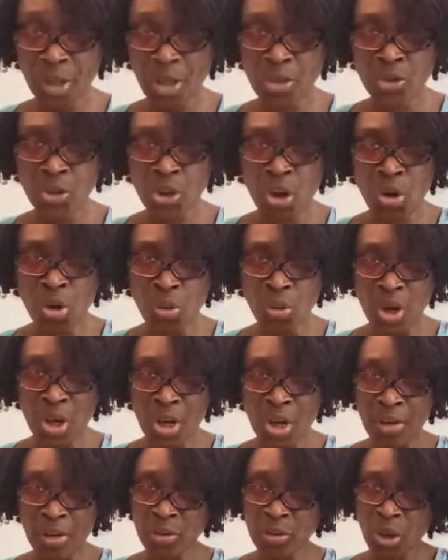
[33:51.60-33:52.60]
So
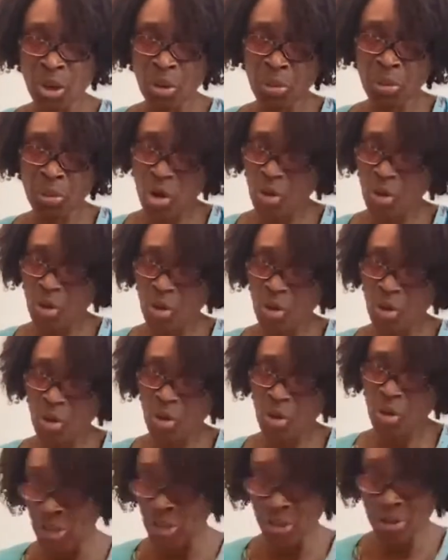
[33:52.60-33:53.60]
God might be saying, you